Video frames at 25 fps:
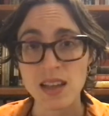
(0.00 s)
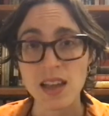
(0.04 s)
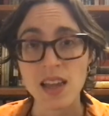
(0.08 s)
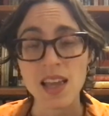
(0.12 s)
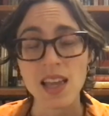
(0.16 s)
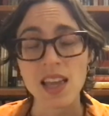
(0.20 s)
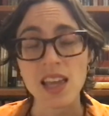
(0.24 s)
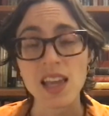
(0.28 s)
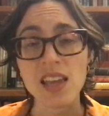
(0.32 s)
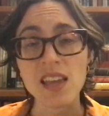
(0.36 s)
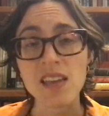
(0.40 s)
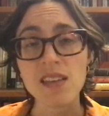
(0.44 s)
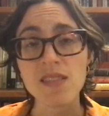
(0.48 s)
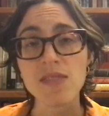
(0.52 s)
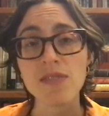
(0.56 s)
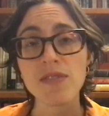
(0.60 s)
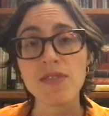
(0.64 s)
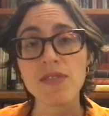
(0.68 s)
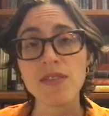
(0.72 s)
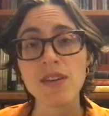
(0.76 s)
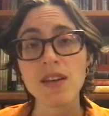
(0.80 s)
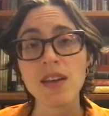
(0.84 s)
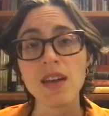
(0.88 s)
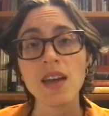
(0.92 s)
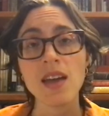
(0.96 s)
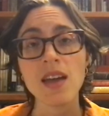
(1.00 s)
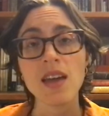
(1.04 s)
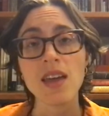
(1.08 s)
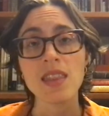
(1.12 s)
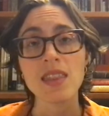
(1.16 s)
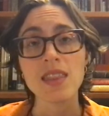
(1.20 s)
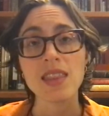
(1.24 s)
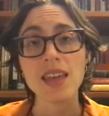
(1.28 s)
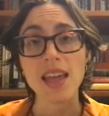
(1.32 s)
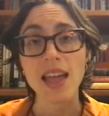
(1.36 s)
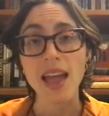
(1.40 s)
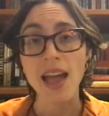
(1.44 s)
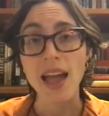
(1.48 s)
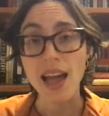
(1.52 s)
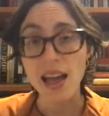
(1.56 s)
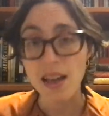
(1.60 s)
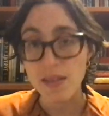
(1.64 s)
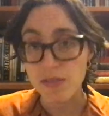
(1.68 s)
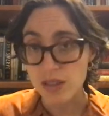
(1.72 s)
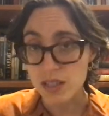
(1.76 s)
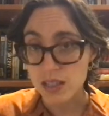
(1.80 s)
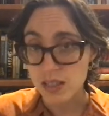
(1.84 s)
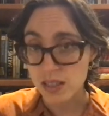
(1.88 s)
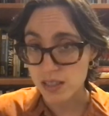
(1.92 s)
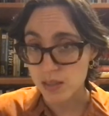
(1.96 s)
if they
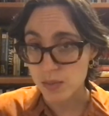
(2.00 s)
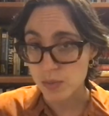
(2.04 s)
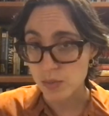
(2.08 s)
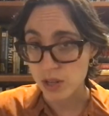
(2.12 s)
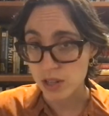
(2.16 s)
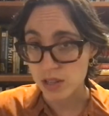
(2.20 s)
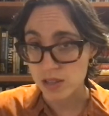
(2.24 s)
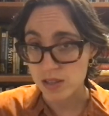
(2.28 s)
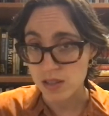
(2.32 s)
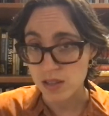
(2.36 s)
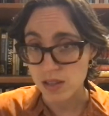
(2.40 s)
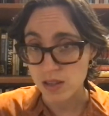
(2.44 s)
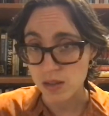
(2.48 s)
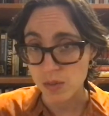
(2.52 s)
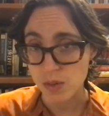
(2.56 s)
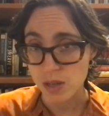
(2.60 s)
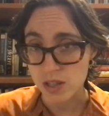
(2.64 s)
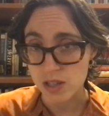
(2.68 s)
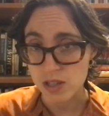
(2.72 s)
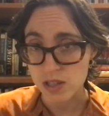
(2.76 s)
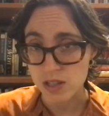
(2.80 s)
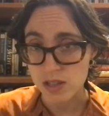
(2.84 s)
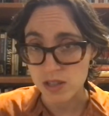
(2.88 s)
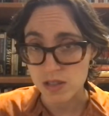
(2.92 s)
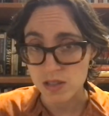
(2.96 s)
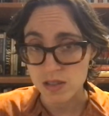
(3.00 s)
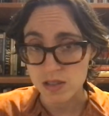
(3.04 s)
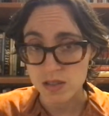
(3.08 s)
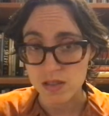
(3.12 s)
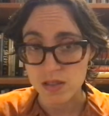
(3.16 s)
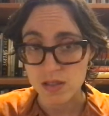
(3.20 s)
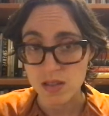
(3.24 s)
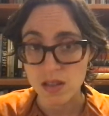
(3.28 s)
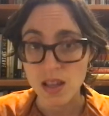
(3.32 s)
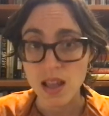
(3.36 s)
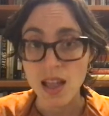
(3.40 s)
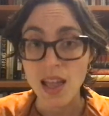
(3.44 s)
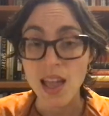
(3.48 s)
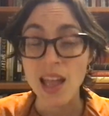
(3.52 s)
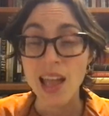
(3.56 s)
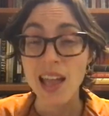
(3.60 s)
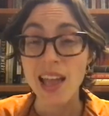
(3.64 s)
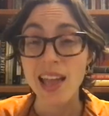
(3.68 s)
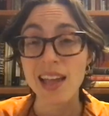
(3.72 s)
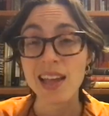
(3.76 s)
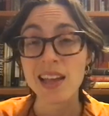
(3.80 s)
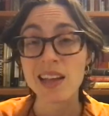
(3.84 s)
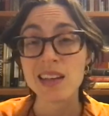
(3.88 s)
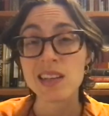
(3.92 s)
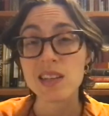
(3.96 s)
haven't expressed their wishes
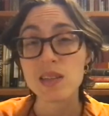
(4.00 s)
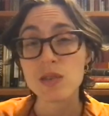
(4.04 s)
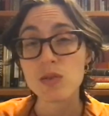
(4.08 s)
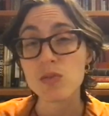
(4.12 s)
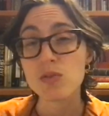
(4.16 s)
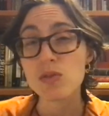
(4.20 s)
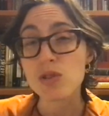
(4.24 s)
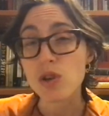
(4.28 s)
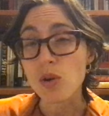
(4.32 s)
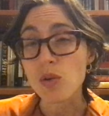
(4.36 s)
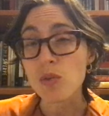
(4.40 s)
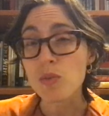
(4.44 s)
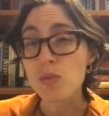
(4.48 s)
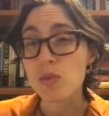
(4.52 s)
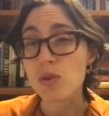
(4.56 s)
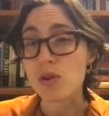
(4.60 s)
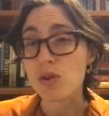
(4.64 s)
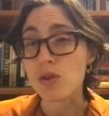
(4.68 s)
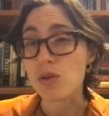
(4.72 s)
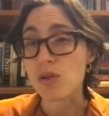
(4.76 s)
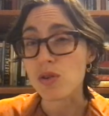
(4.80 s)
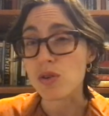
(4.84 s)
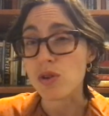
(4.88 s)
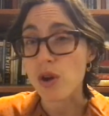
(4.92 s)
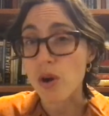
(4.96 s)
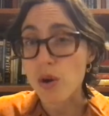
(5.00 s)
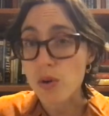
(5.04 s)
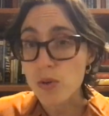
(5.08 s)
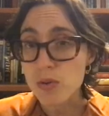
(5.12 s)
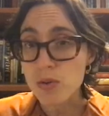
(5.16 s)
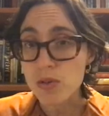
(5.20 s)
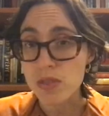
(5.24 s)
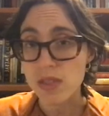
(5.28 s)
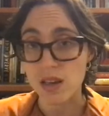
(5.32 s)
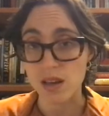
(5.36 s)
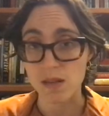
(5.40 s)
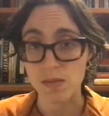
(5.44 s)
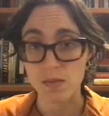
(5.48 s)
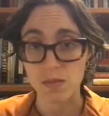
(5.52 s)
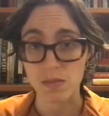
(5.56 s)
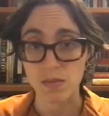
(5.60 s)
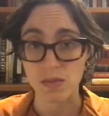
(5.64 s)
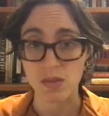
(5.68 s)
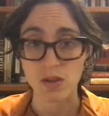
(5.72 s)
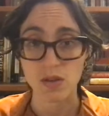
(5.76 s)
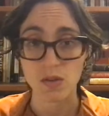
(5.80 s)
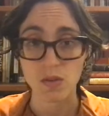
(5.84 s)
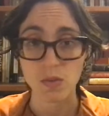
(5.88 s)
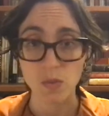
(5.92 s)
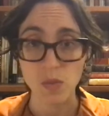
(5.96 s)
and you don't know them
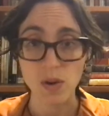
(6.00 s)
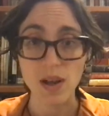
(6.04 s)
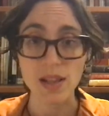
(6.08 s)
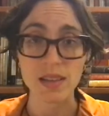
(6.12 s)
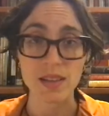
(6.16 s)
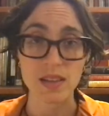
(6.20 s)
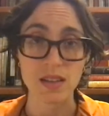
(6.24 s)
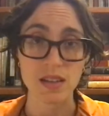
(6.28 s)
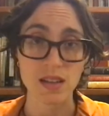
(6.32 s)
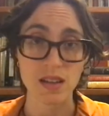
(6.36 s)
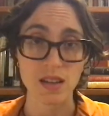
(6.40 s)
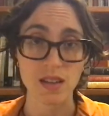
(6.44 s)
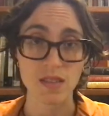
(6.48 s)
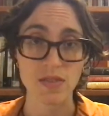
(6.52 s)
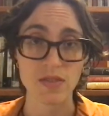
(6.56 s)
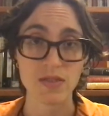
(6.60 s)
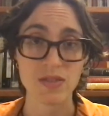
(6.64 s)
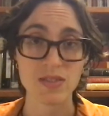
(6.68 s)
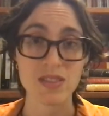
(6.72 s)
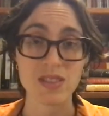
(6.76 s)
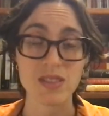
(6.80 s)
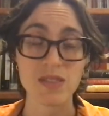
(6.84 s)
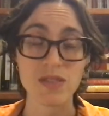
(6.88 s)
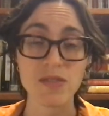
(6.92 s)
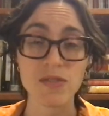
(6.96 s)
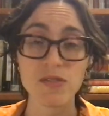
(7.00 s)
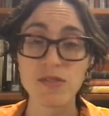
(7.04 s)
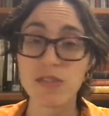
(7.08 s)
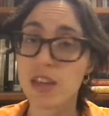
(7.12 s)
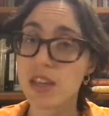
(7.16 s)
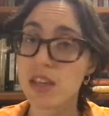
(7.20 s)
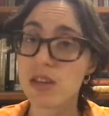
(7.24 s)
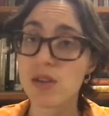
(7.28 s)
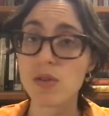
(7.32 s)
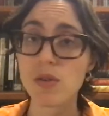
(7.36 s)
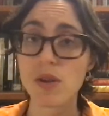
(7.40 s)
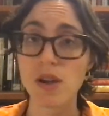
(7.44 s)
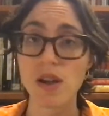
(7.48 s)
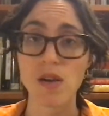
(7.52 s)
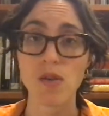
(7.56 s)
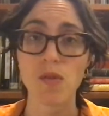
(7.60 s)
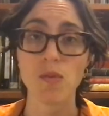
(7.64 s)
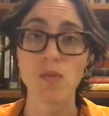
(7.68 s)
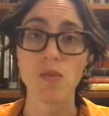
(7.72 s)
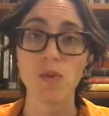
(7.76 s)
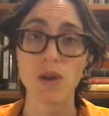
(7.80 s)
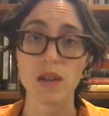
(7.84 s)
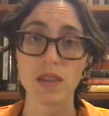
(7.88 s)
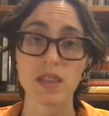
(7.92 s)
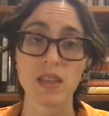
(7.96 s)
well enough to figure
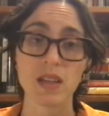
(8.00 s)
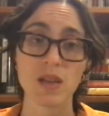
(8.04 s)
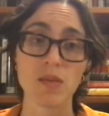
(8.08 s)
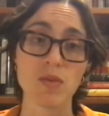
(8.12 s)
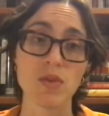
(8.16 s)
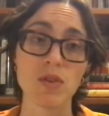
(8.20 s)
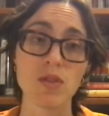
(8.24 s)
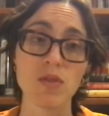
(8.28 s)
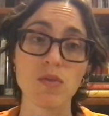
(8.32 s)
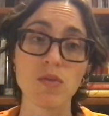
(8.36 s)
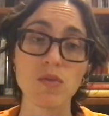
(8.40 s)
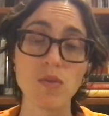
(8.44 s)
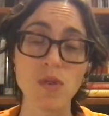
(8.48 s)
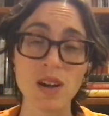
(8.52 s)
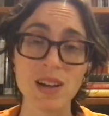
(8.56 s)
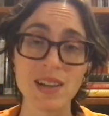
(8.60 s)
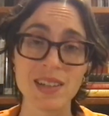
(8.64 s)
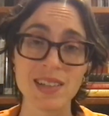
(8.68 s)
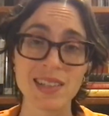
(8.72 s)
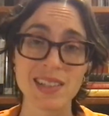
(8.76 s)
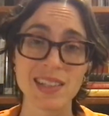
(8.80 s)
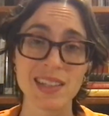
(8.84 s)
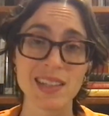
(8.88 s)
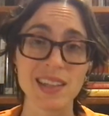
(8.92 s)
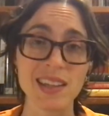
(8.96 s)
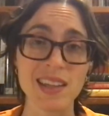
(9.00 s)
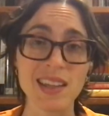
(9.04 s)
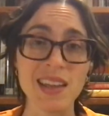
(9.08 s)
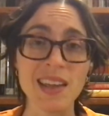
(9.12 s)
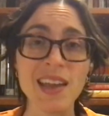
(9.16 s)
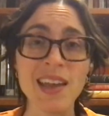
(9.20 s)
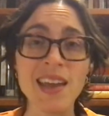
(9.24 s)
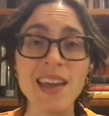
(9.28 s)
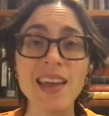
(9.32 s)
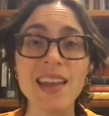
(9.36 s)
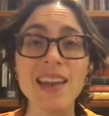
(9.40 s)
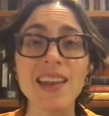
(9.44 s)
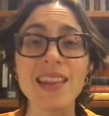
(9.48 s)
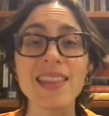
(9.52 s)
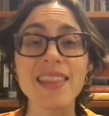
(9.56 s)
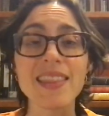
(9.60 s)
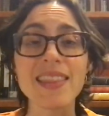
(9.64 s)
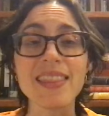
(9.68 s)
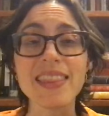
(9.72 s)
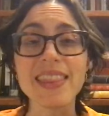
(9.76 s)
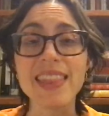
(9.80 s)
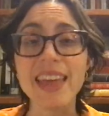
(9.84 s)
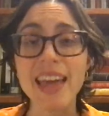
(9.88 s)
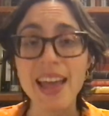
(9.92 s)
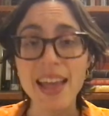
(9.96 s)
out what they would have wanted,
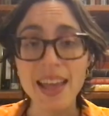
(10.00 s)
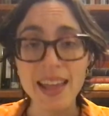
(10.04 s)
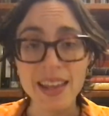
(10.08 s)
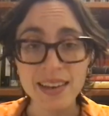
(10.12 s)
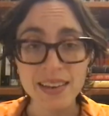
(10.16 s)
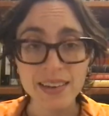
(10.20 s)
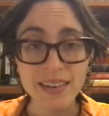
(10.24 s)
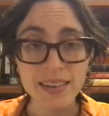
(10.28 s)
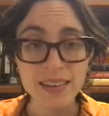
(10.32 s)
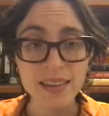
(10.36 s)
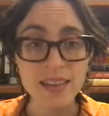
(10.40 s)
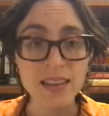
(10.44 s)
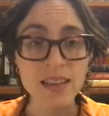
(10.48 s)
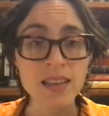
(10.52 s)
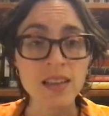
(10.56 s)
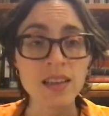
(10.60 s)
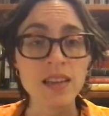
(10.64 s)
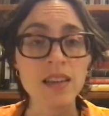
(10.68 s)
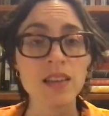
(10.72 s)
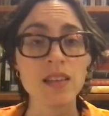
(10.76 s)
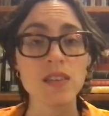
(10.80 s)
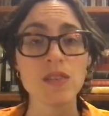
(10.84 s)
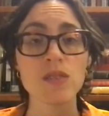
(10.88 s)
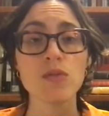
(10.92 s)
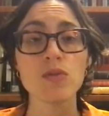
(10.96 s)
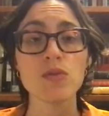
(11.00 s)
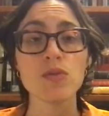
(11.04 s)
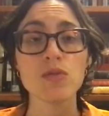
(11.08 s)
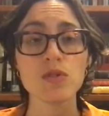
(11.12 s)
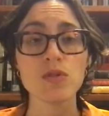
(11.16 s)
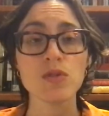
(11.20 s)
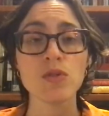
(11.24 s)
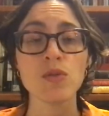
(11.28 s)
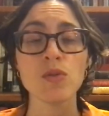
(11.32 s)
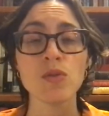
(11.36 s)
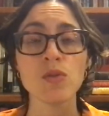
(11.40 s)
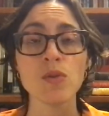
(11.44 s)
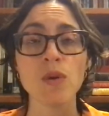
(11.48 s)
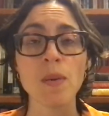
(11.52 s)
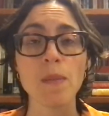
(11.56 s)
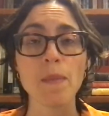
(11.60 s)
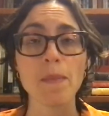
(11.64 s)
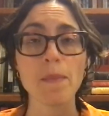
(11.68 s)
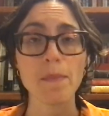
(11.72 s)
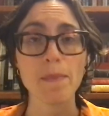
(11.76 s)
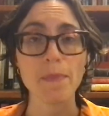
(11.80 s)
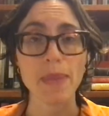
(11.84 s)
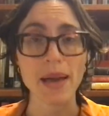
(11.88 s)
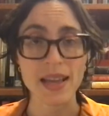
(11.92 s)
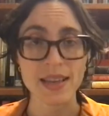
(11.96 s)
then you do
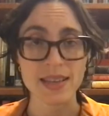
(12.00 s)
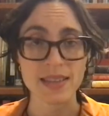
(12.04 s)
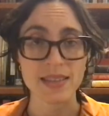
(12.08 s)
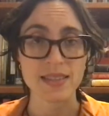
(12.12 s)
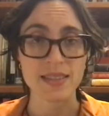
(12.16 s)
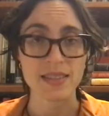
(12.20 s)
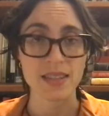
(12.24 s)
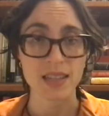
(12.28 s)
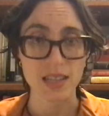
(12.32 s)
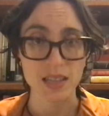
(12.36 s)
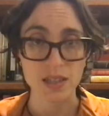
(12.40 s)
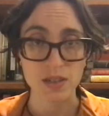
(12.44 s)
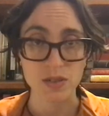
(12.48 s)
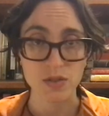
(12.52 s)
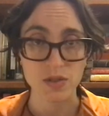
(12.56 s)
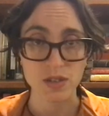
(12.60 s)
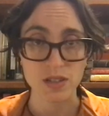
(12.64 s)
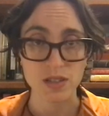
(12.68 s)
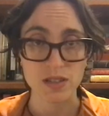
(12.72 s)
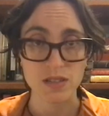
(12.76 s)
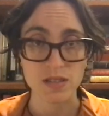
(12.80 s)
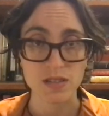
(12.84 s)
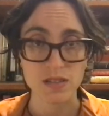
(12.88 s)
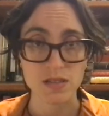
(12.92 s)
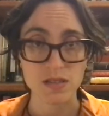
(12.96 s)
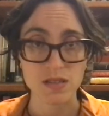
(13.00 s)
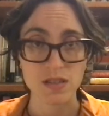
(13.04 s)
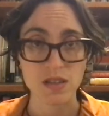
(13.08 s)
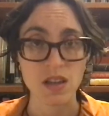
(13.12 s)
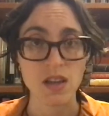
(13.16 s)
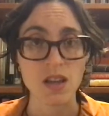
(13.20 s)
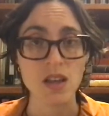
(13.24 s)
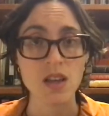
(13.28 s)
best interest.